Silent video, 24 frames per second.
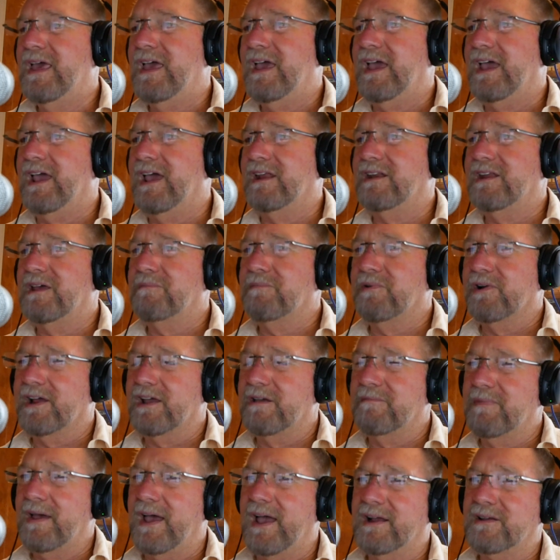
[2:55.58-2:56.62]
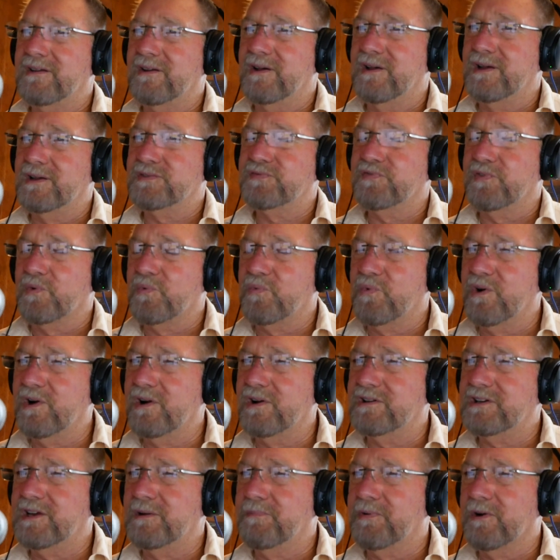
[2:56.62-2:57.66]
and they bring it back to us for
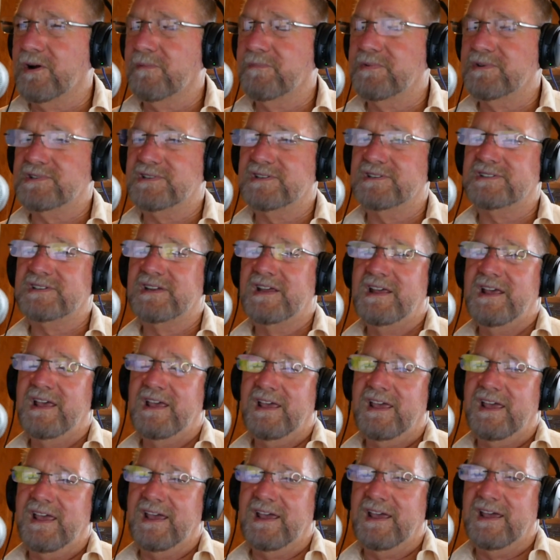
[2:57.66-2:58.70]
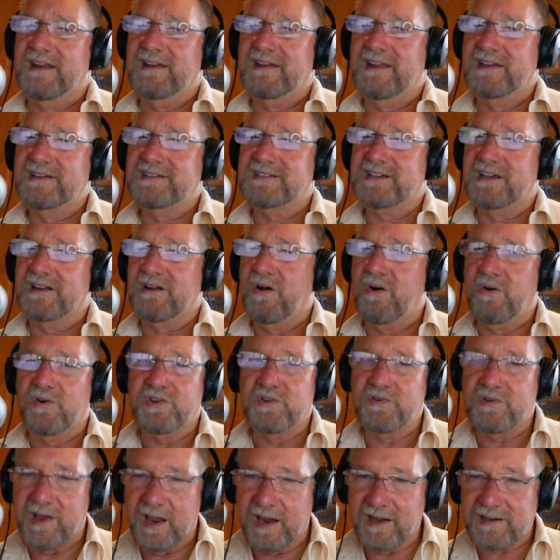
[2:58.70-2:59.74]
warranty purposes? And they said, oh,
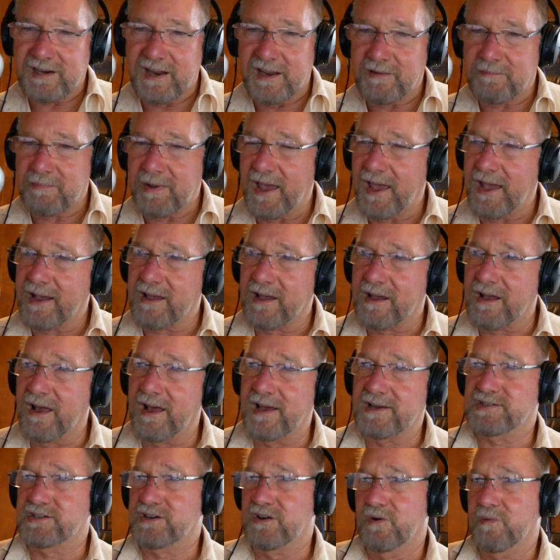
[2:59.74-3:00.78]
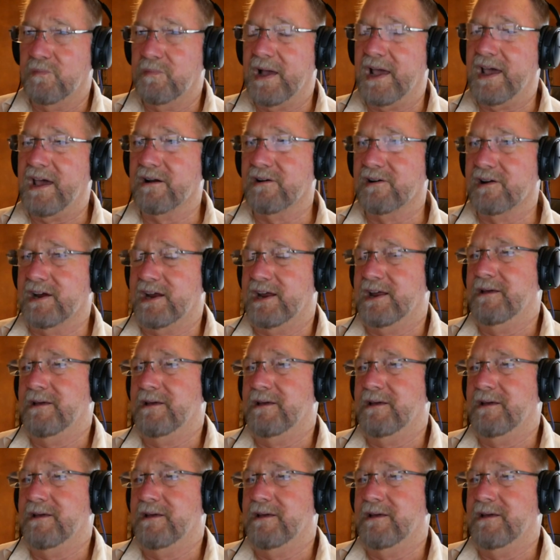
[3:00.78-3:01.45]
you can't take back a Costco battery.